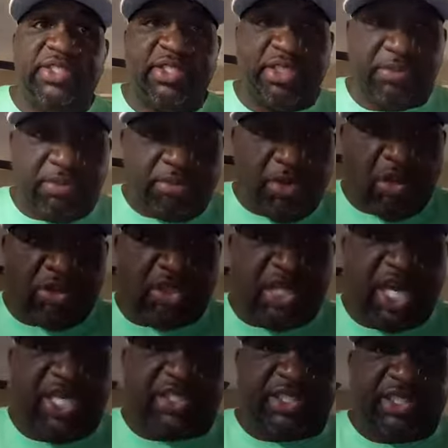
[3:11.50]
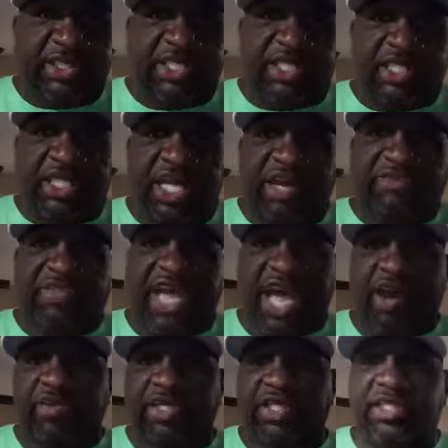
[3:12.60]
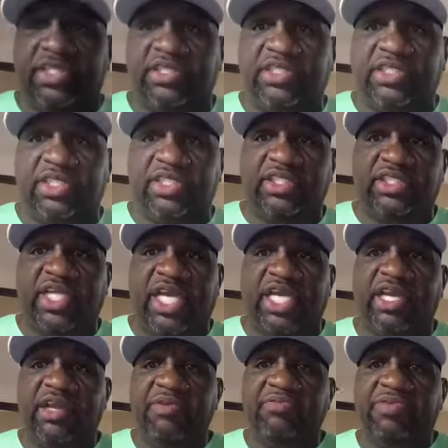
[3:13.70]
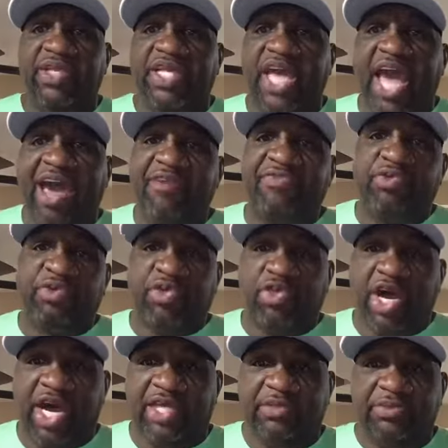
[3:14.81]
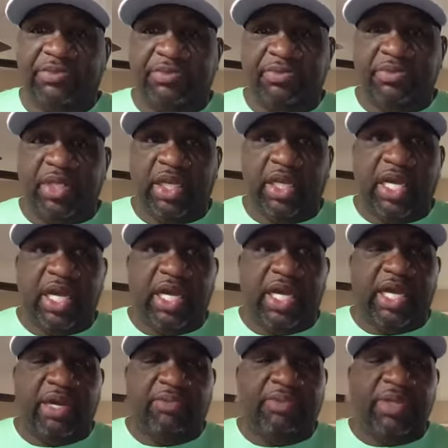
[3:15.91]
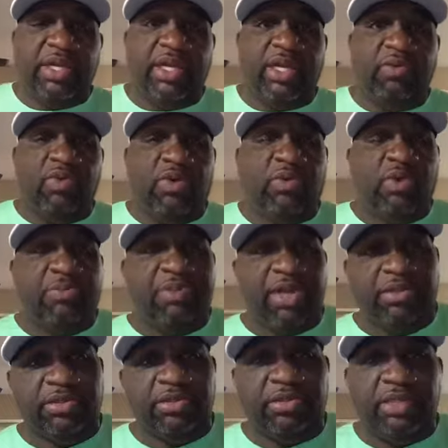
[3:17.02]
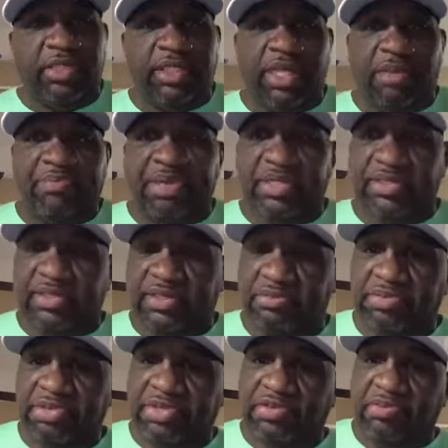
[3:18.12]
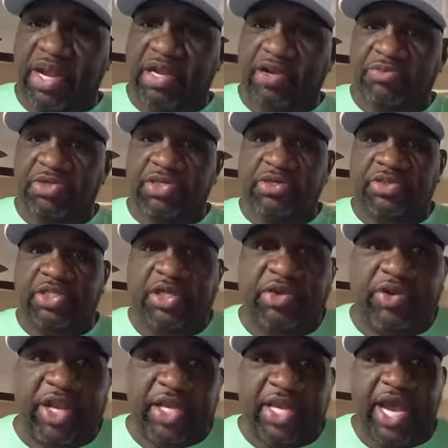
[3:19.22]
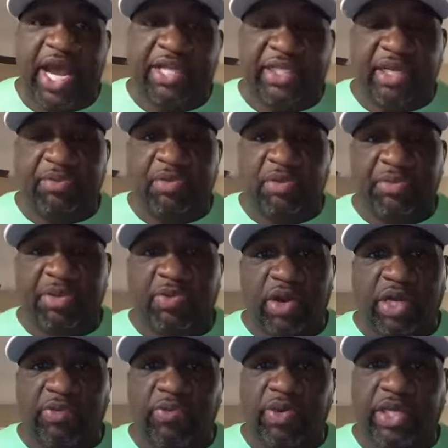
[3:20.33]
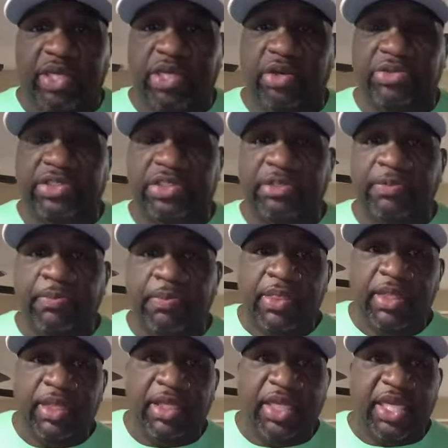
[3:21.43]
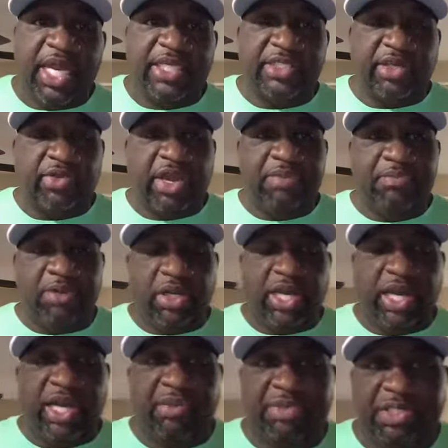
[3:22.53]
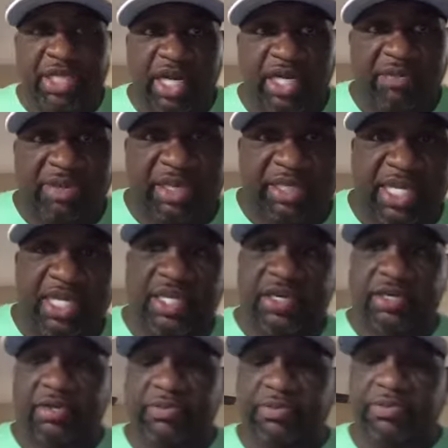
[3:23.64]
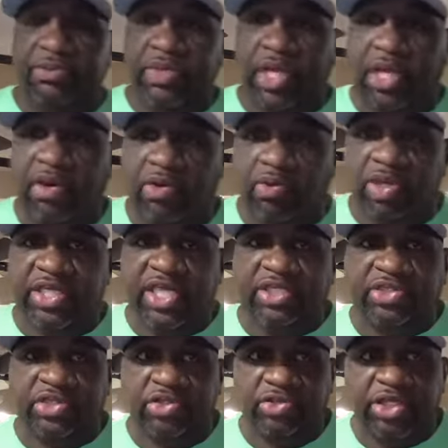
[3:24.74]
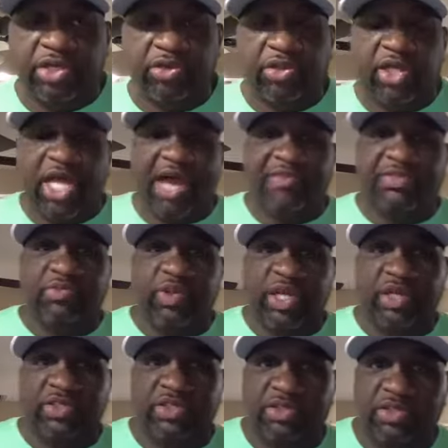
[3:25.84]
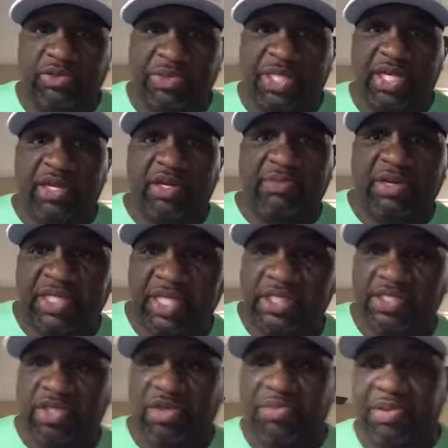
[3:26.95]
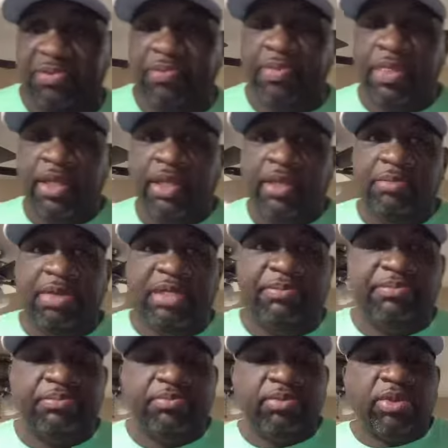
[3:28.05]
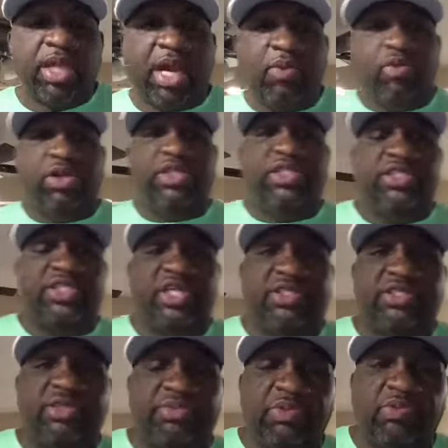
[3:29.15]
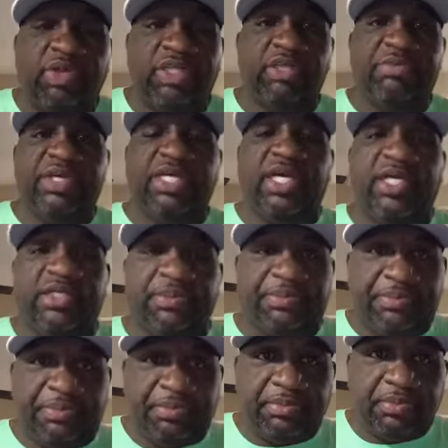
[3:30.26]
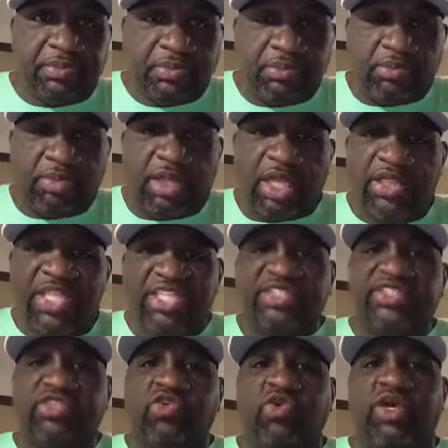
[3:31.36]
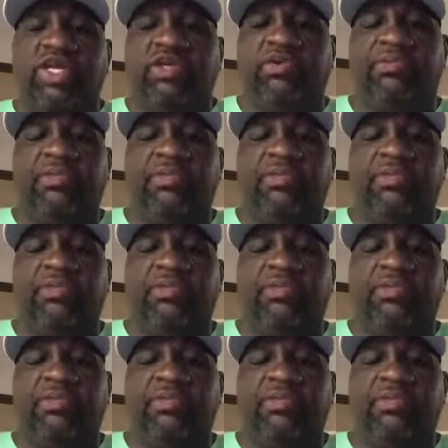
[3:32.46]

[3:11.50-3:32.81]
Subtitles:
most cases it's left out. It's like an afterthought when we're building a business. Mr. Michael Muse there, a great guy that I'm going to be working with, coaching. He has a great book out. I'll be talking about that here one day soon here on Live as well. So you'll be hearing about that gentleman. But I want to just share something with you because this is critical.